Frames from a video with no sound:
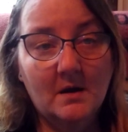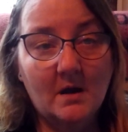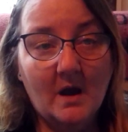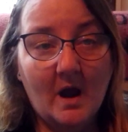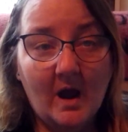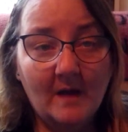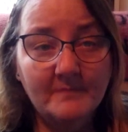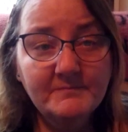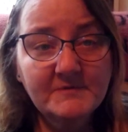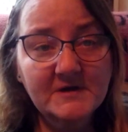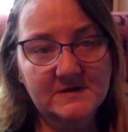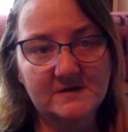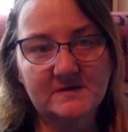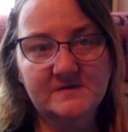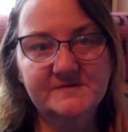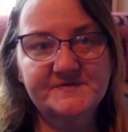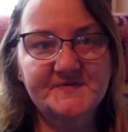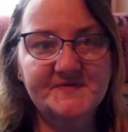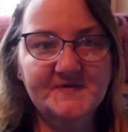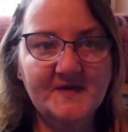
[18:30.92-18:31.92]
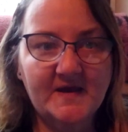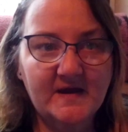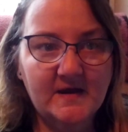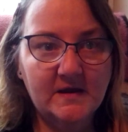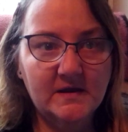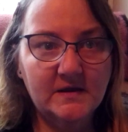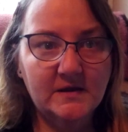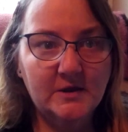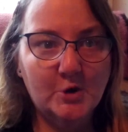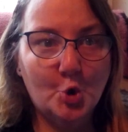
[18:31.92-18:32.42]
I'm gonna
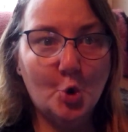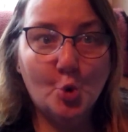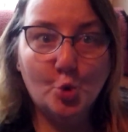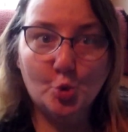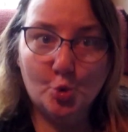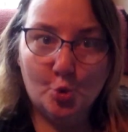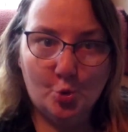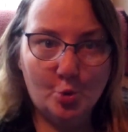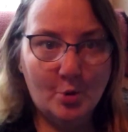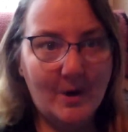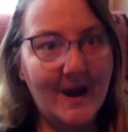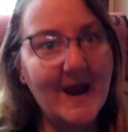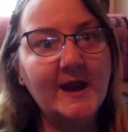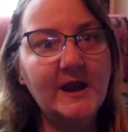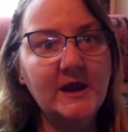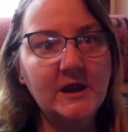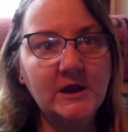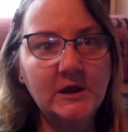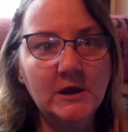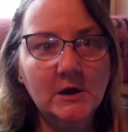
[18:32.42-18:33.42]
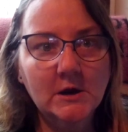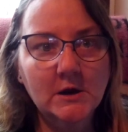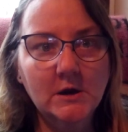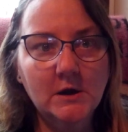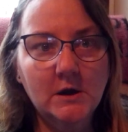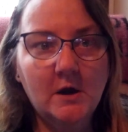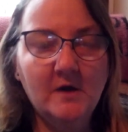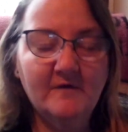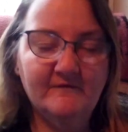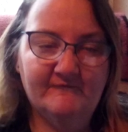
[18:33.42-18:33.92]
say, Ray
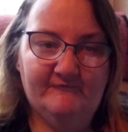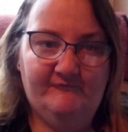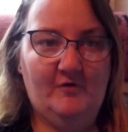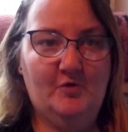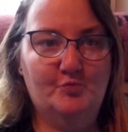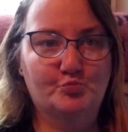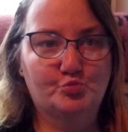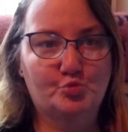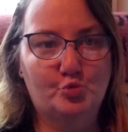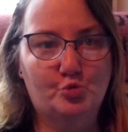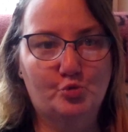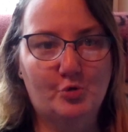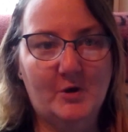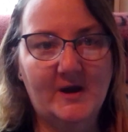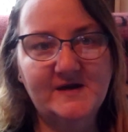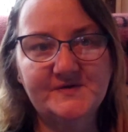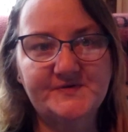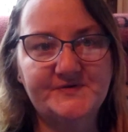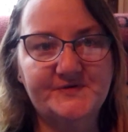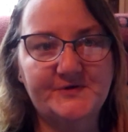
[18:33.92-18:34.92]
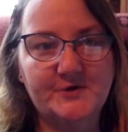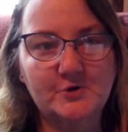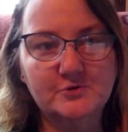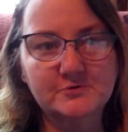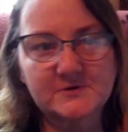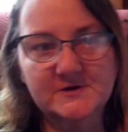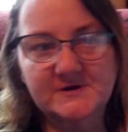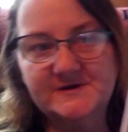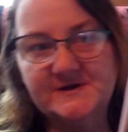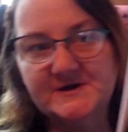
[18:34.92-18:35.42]
from Ray's
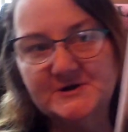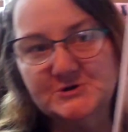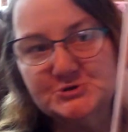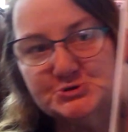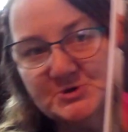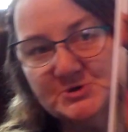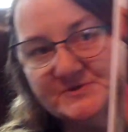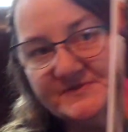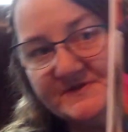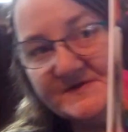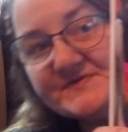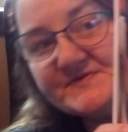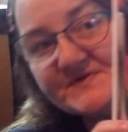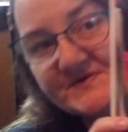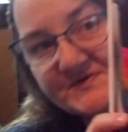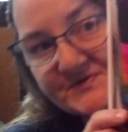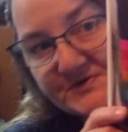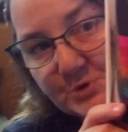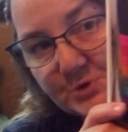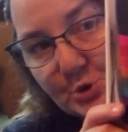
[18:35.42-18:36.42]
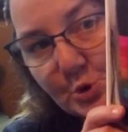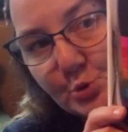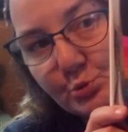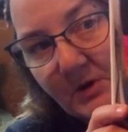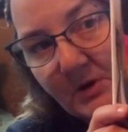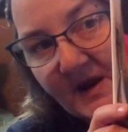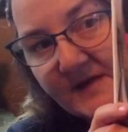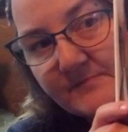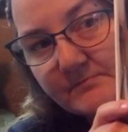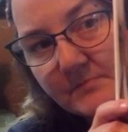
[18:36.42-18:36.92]
Yarn Addiction, this is your
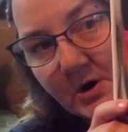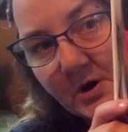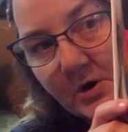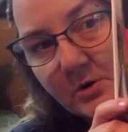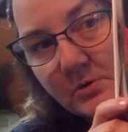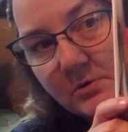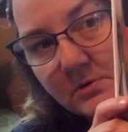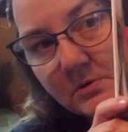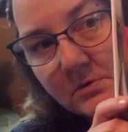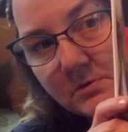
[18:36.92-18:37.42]
rainbow.